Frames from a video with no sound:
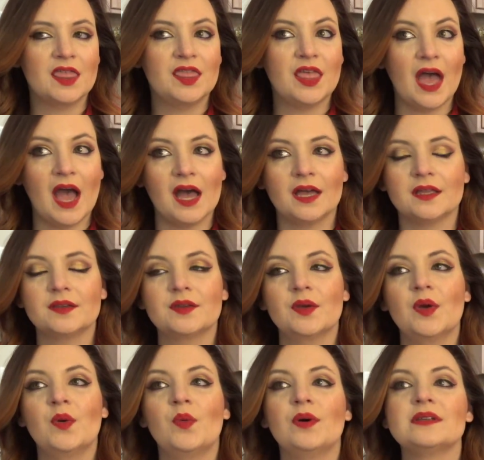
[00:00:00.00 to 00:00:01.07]
that
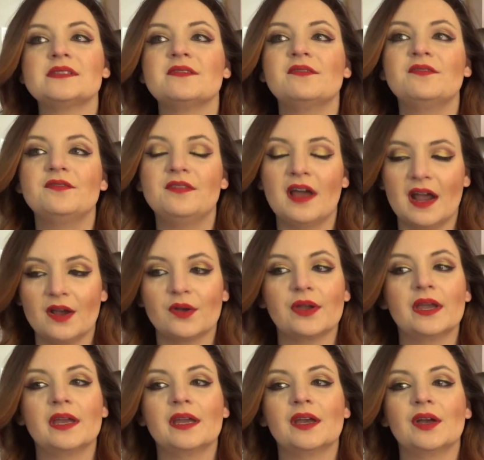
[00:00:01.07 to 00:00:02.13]
was
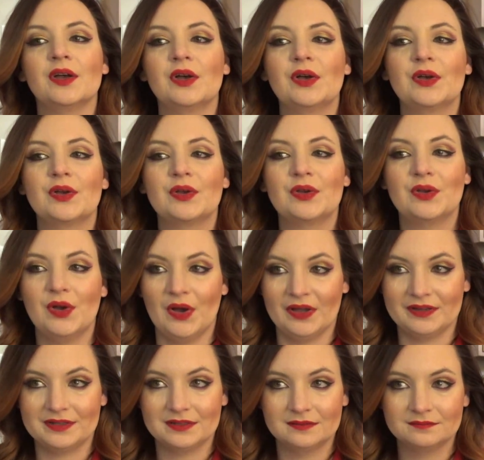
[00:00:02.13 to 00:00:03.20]
very
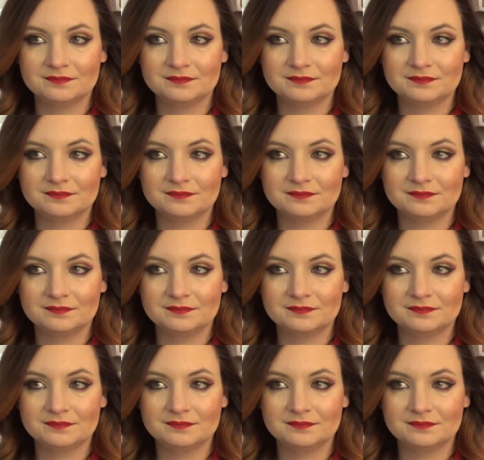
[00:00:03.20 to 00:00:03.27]
good.